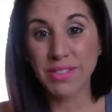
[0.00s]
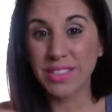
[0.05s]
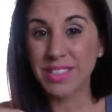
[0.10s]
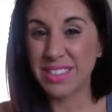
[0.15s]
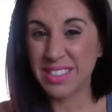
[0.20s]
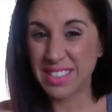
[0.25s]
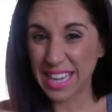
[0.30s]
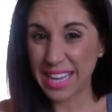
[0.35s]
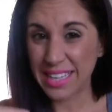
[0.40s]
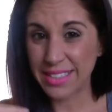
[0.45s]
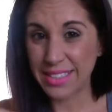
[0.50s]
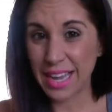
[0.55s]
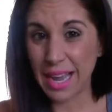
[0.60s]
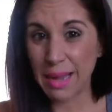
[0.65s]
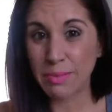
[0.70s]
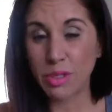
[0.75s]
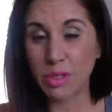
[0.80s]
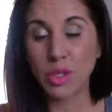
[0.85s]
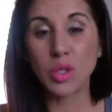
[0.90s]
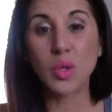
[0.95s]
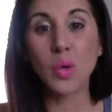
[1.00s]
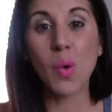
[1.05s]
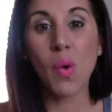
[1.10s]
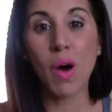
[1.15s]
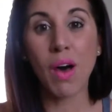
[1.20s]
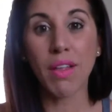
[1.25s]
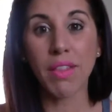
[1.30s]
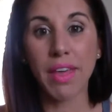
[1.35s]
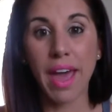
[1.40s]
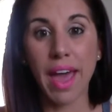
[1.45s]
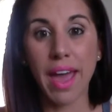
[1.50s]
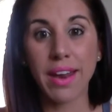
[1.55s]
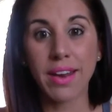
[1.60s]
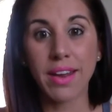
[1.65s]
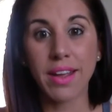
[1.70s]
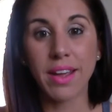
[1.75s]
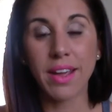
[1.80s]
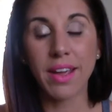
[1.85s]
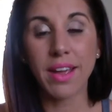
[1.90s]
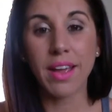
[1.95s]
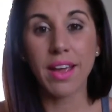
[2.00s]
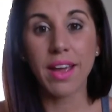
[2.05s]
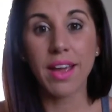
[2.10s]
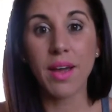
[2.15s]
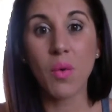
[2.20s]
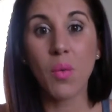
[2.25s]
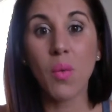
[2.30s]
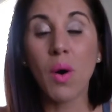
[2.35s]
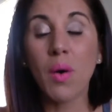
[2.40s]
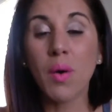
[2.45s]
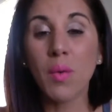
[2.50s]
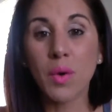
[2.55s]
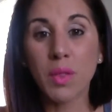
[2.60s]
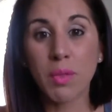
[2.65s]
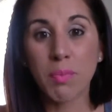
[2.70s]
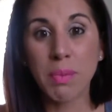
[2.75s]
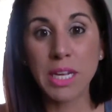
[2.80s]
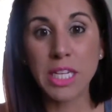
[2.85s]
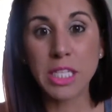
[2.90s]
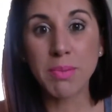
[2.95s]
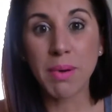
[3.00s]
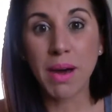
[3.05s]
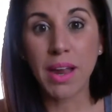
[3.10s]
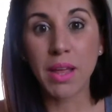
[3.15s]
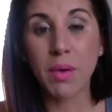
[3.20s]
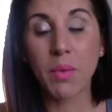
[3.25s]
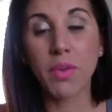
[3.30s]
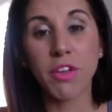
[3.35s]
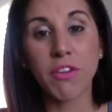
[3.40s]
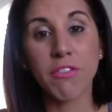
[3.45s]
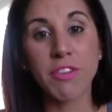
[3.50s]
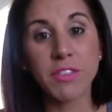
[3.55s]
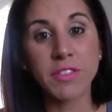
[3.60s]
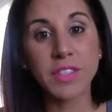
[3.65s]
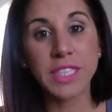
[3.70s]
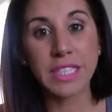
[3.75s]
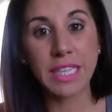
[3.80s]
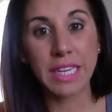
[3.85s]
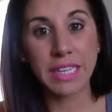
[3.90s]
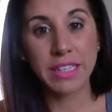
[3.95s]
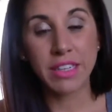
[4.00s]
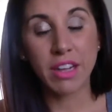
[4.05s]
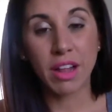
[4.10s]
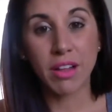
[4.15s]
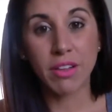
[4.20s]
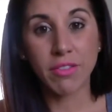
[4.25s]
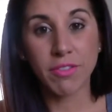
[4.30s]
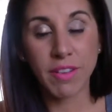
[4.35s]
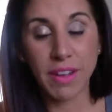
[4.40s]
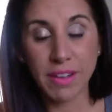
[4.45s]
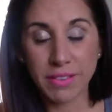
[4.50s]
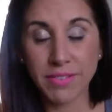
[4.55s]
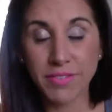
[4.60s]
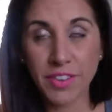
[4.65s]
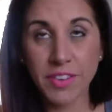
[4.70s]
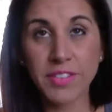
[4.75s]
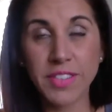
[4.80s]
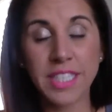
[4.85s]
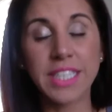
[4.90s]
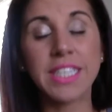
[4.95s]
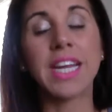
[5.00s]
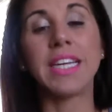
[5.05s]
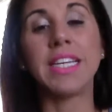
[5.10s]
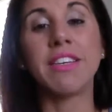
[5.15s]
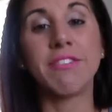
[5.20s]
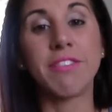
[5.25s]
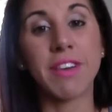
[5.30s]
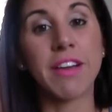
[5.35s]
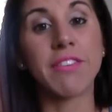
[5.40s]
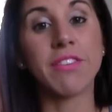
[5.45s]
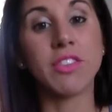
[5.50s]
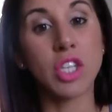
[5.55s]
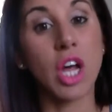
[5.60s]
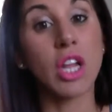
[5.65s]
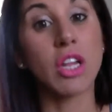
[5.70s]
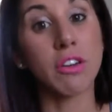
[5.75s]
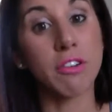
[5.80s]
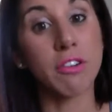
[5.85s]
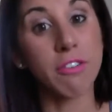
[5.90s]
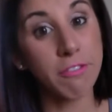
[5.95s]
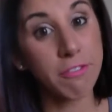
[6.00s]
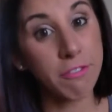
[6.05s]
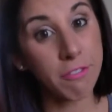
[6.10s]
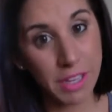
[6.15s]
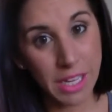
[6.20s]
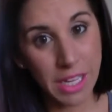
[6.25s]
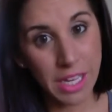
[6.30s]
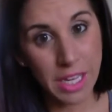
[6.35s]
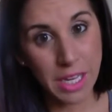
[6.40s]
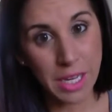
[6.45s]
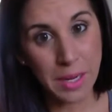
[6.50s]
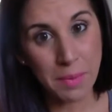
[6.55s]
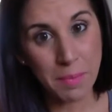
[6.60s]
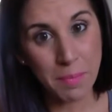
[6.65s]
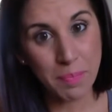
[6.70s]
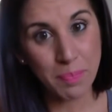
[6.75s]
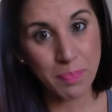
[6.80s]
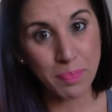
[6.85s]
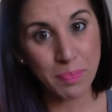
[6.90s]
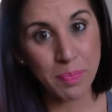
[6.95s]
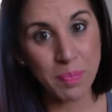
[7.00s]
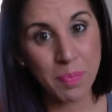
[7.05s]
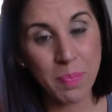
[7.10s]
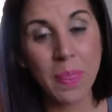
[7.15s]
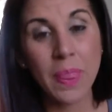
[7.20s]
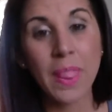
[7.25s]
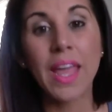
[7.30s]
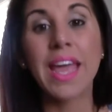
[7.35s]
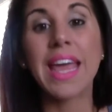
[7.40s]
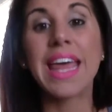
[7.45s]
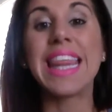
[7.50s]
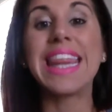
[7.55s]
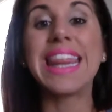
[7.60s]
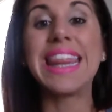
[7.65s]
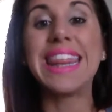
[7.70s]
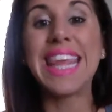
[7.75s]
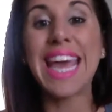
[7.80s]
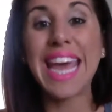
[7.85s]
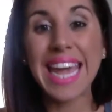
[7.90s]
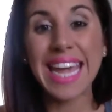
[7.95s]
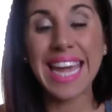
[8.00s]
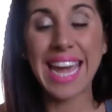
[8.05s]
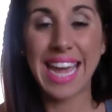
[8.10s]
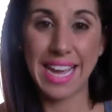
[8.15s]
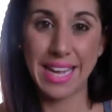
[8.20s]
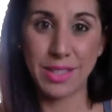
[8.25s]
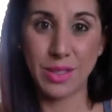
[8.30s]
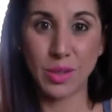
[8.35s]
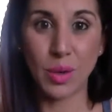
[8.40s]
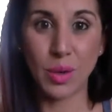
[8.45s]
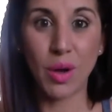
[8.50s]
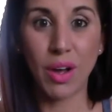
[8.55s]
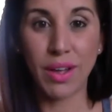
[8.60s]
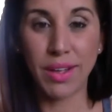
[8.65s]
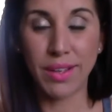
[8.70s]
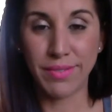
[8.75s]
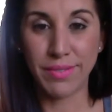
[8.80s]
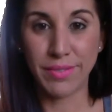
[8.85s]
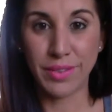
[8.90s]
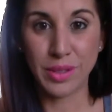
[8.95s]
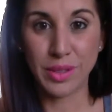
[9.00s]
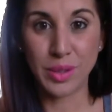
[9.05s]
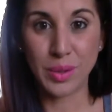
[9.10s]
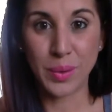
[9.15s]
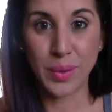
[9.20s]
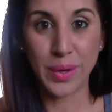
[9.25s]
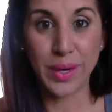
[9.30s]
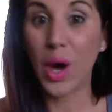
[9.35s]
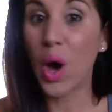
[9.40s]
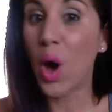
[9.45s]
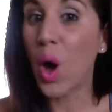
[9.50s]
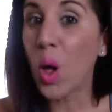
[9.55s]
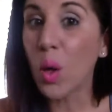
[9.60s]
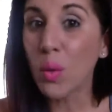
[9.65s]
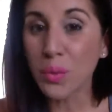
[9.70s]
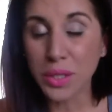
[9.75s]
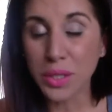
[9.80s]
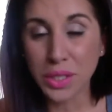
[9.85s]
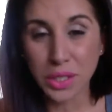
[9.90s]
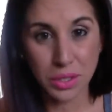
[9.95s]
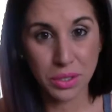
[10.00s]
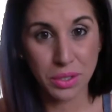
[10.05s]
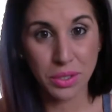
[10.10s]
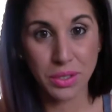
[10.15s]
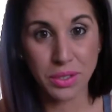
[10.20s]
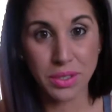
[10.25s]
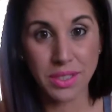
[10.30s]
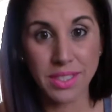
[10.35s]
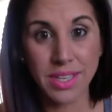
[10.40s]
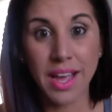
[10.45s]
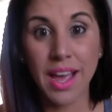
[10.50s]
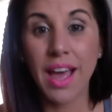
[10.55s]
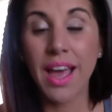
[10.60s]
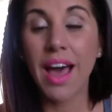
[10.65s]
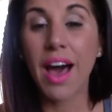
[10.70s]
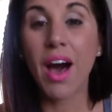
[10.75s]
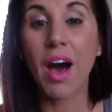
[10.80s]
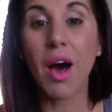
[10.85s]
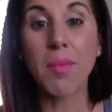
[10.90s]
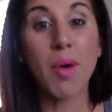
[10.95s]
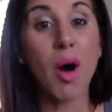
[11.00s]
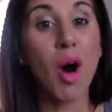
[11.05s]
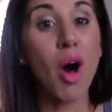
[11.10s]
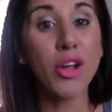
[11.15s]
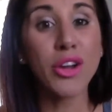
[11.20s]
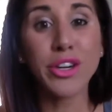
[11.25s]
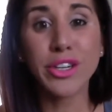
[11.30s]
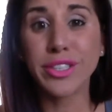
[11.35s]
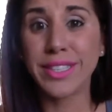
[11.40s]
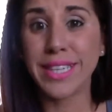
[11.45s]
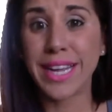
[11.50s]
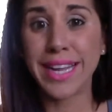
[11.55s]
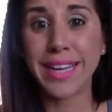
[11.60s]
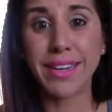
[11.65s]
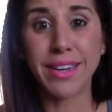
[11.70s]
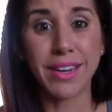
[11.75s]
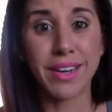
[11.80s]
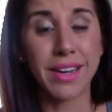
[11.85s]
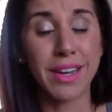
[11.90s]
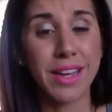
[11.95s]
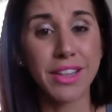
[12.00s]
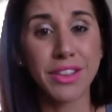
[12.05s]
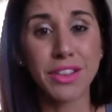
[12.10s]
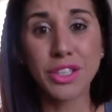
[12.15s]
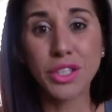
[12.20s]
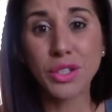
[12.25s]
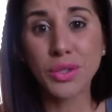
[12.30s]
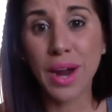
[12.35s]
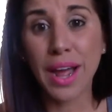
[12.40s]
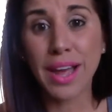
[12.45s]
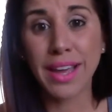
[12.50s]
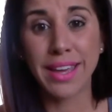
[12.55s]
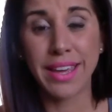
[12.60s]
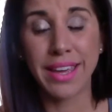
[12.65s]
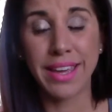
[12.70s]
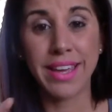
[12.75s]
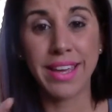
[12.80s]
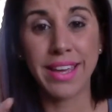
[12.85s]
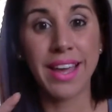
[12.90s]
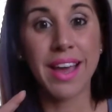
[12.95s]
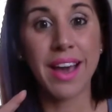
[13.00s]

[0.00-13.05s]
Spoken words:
to take time to do all that. Well, with Beachbody, with your $15.95 fee, they handle all inventory, all returns, all your data, the tracking,